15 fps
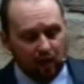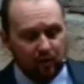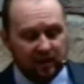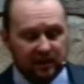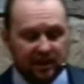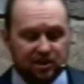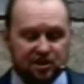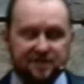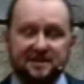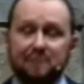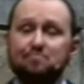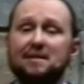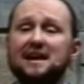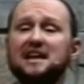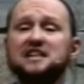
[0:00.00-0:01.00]
religious and
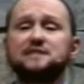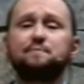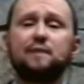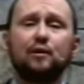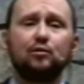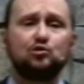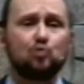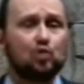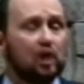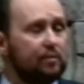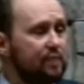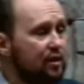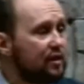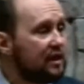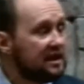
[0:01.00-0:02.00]
many spiritual
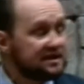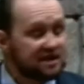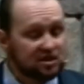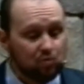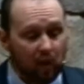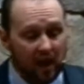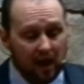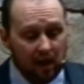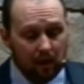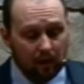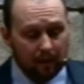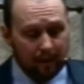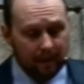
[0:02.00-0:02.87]
communities as well.